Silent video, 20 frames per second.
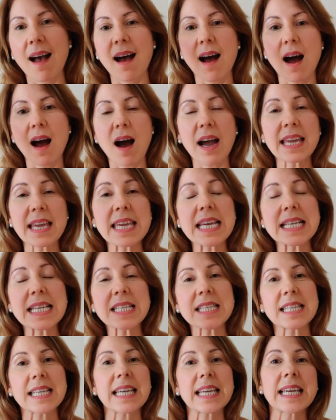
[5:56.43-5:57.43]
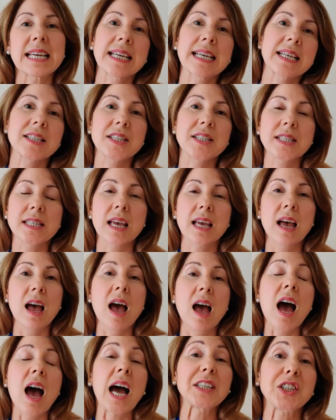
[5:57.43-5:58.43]
Hi Year 6,
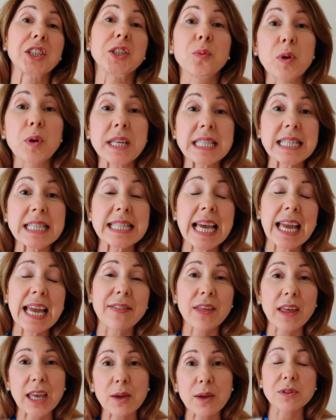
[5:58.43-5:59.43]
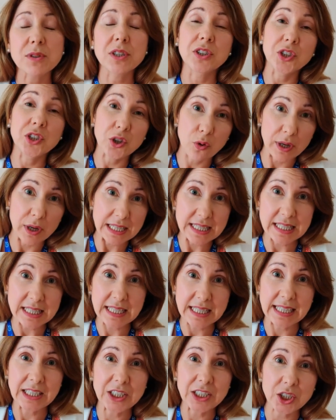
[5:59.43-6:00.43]
I just wanted to say that it was a joy to
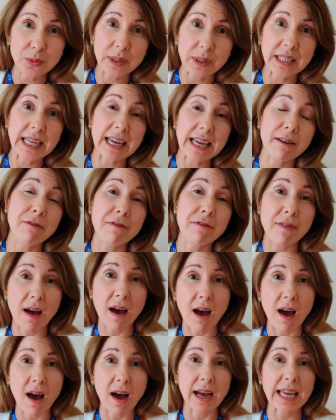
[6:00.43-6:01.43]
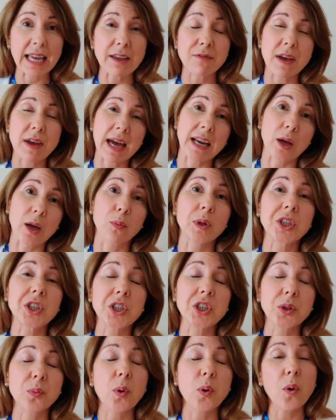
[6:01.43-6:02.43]
teach you in Year 5 and I wish
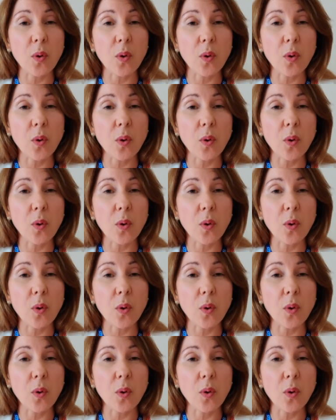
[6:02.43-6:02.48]
you